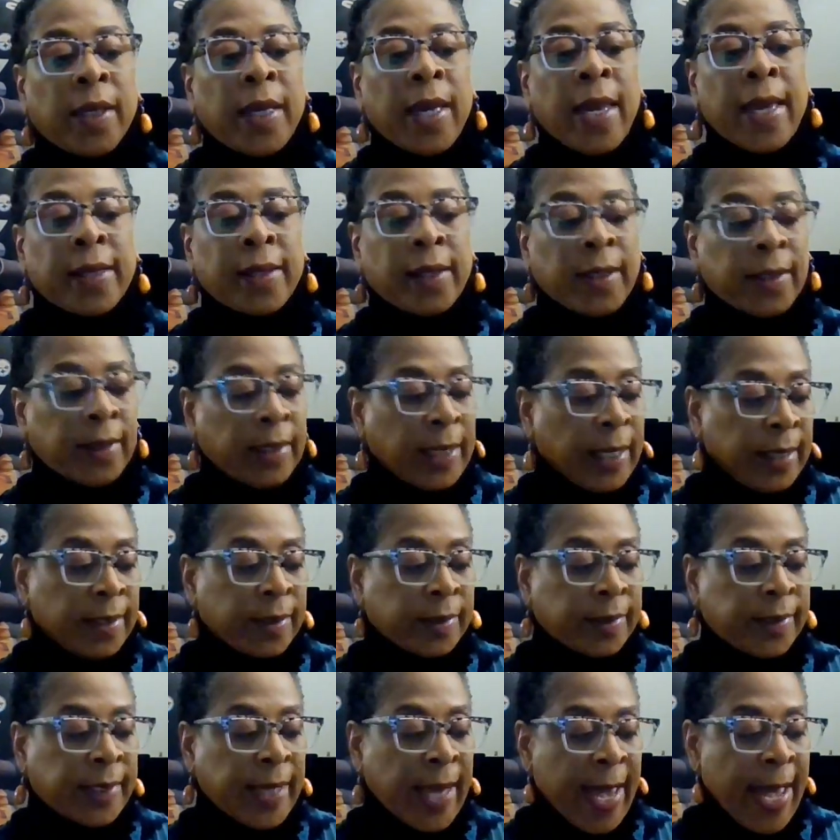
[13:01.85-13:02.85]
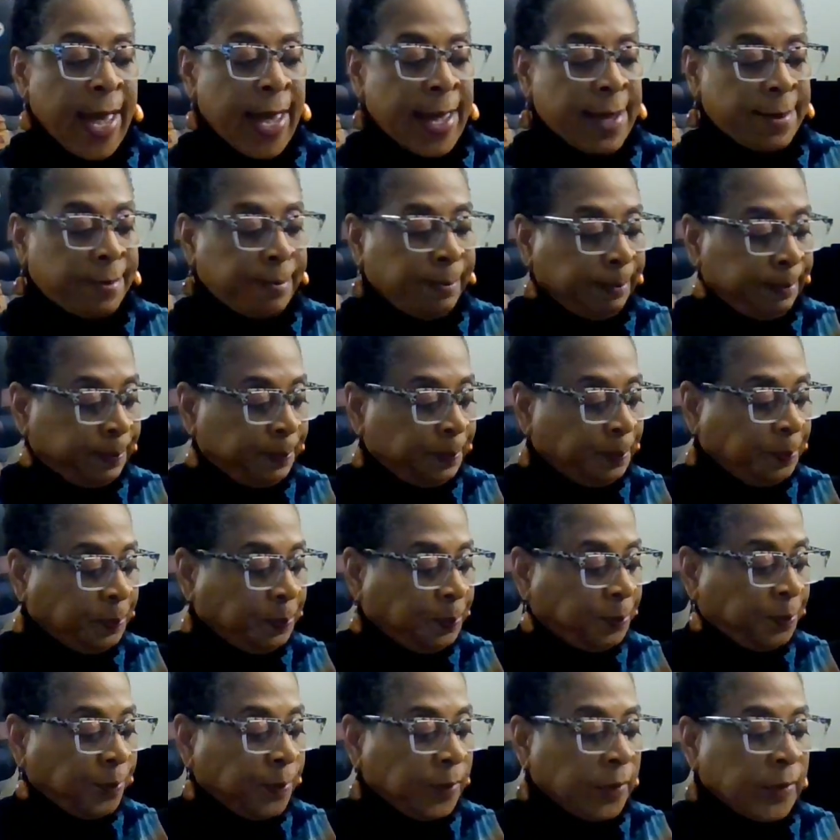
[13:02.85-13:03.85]
at a later time,
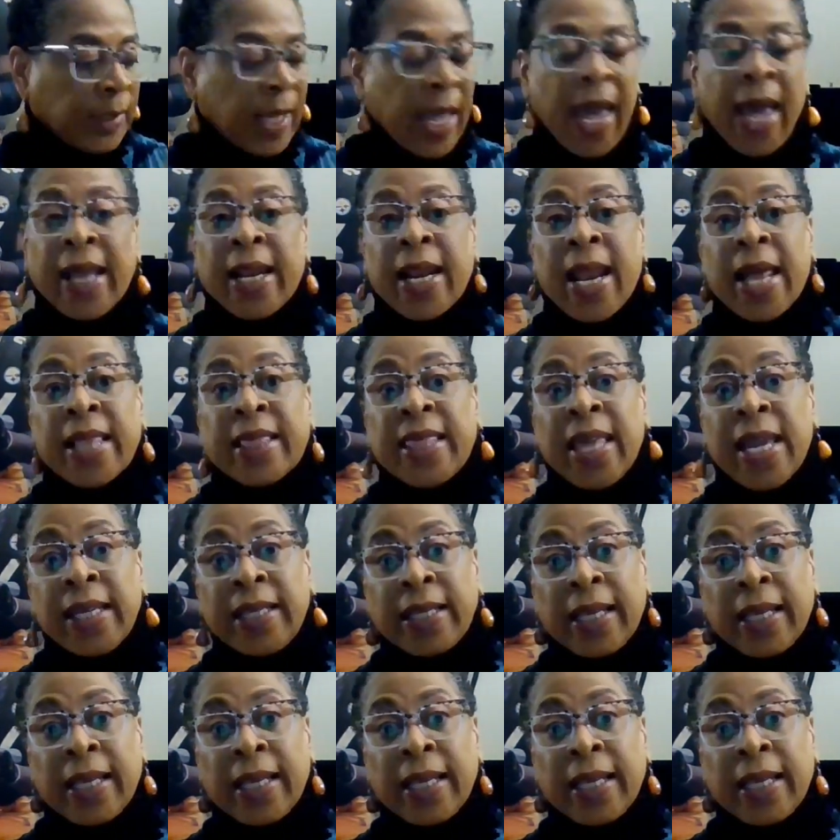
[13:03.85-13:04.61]
and I think